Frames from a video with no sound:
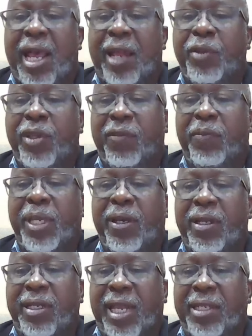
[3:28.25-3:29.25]
And we have
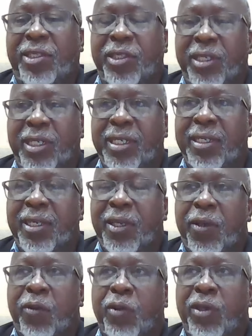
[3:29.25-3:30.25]
begun that journey.
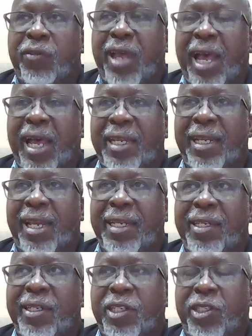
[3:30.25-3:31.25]
We've had
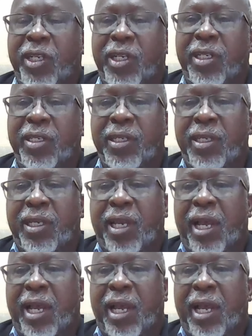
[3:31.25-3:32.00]
an initial